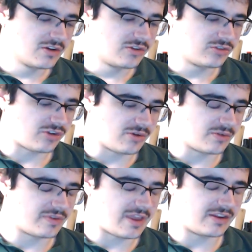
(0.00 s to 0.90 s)
So
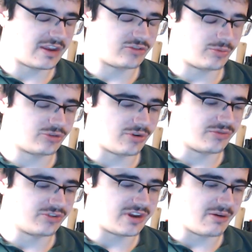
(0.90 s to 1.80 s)
that's what's
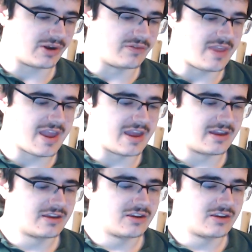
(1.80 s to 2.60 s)
obviously going on there.